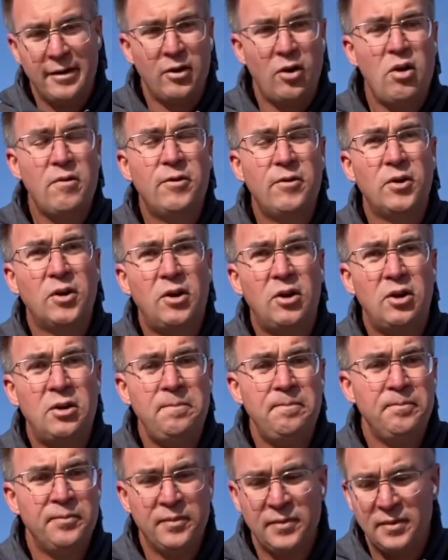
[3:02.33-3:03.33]
Overall,
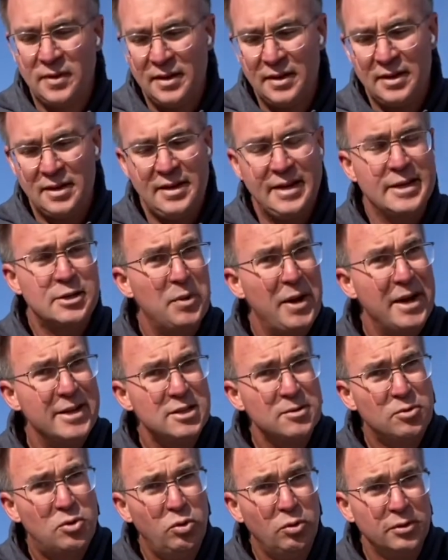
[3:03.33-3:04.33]
yes, we had
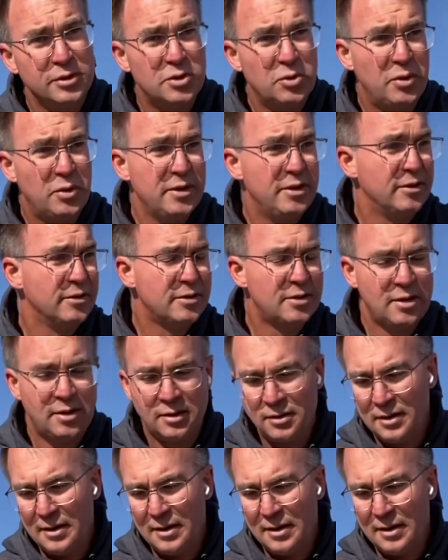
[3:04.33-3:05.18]
some cool soils,